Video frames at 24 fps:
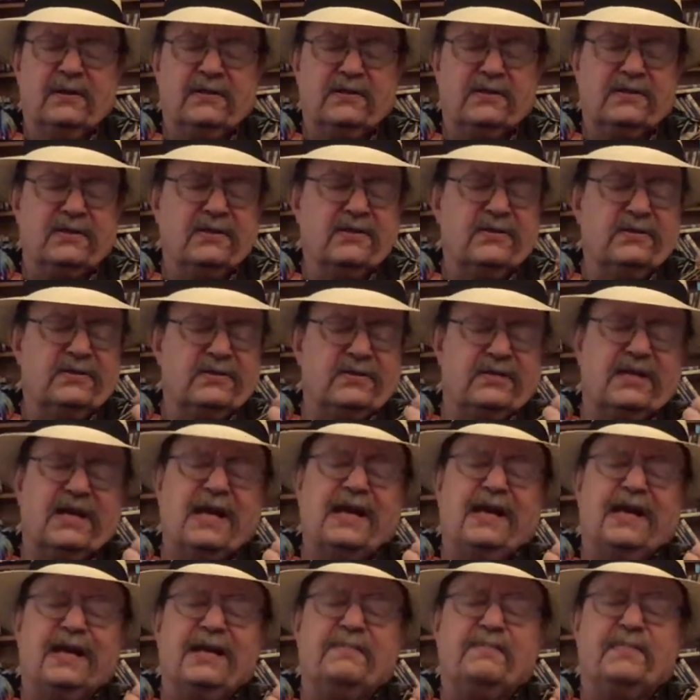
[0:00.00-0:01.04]
thoughts are
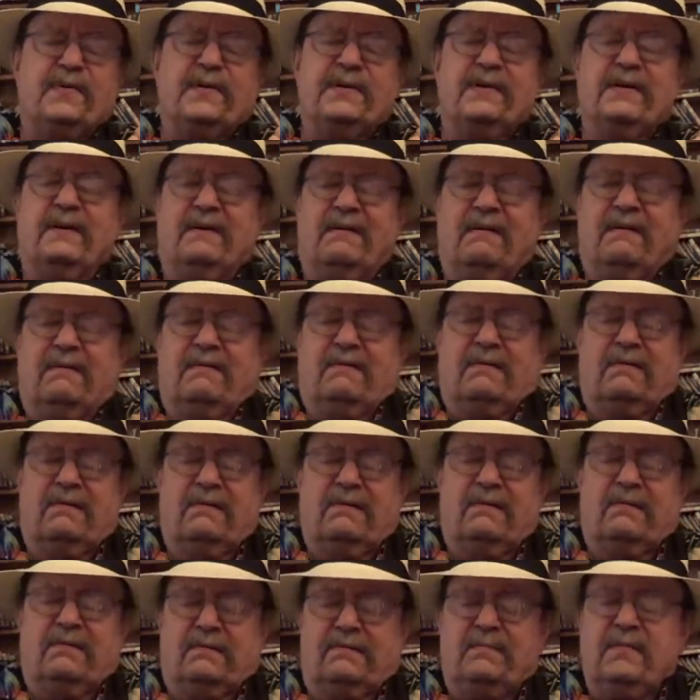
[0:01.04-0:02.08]
escaping
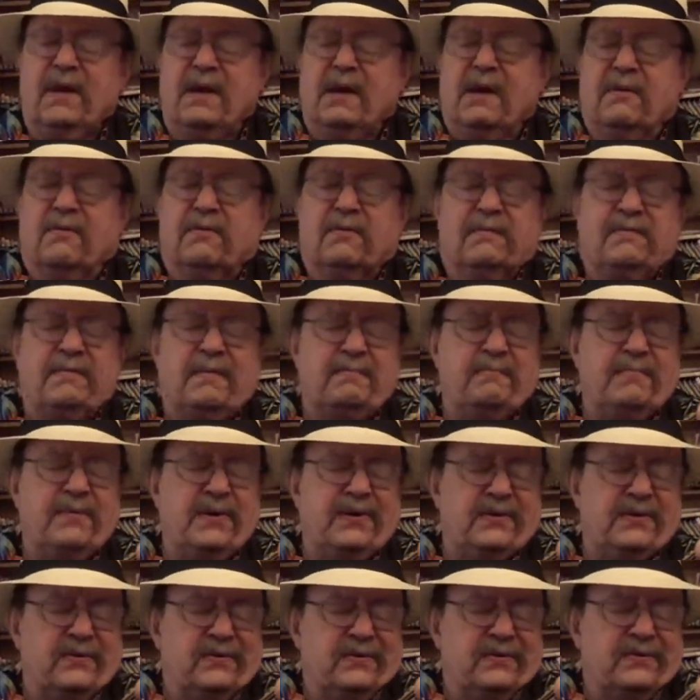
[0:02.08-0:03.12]
home, where my
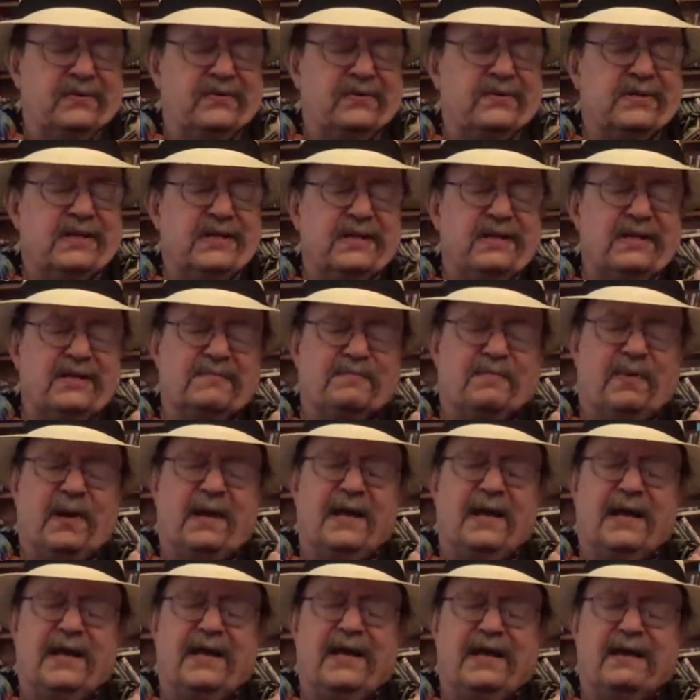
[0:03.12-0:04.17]
music's
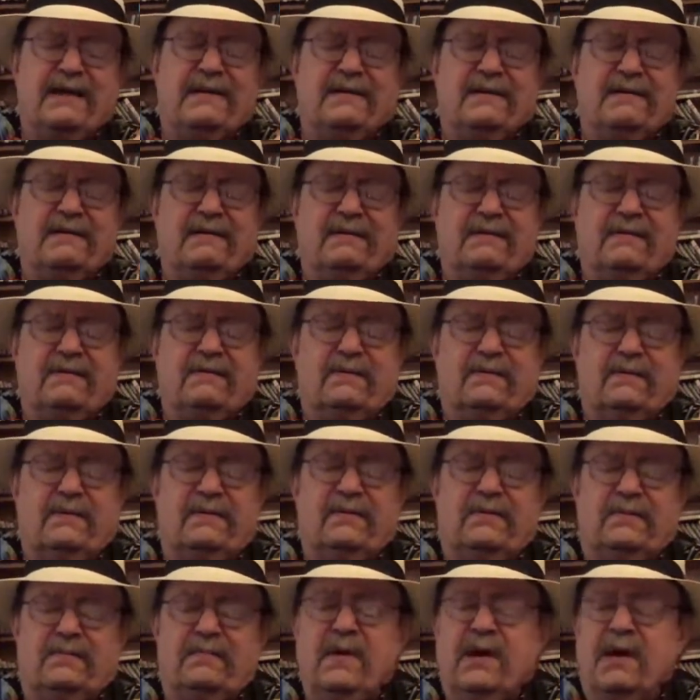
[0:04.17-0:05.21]
playing
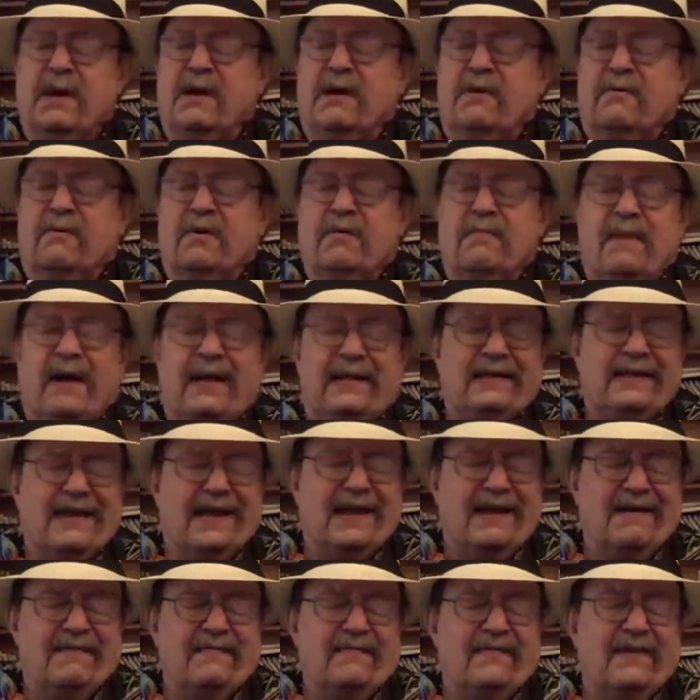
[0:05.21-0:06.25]
home, where my
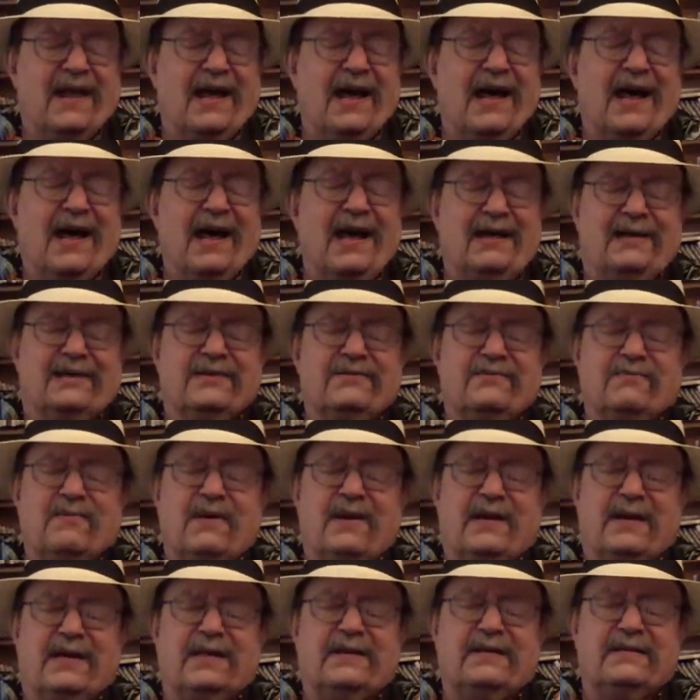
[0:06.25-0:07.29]
love lies
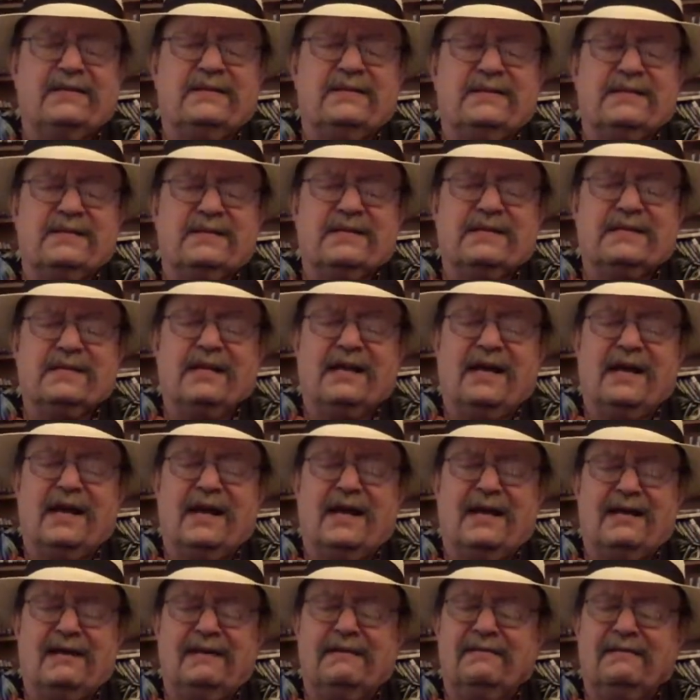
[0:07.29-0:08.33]
waiting
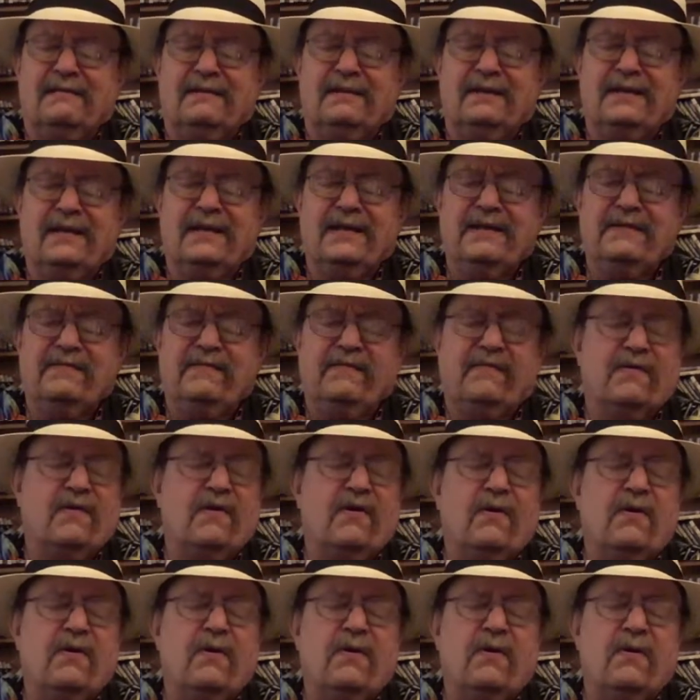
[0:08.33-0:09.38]
silently
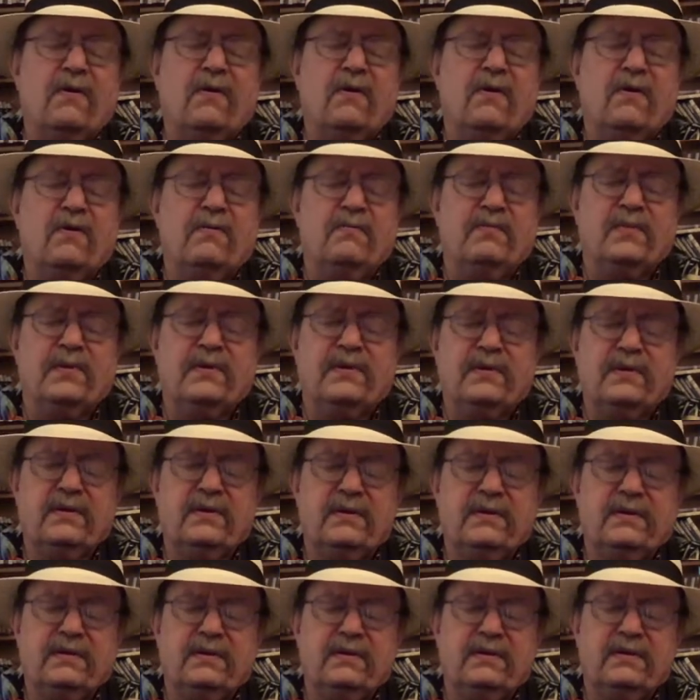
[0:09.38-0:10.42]
for
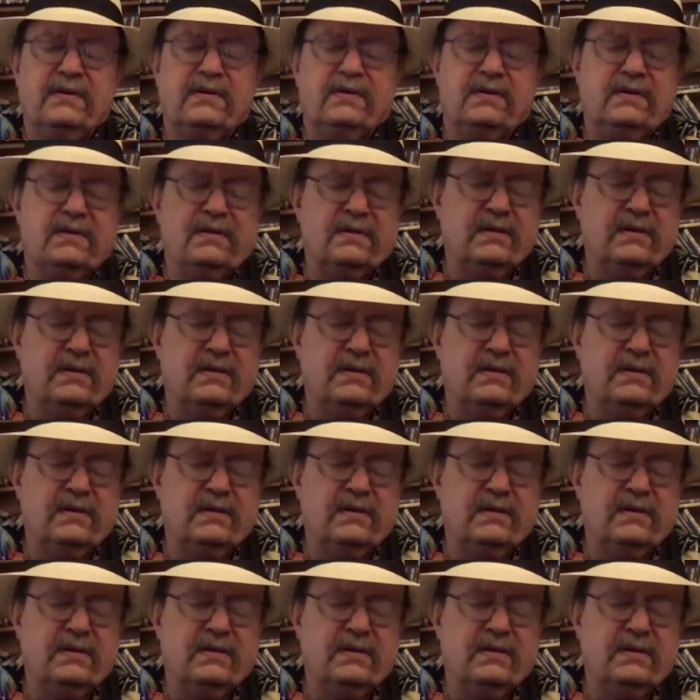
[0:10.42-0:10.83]
me.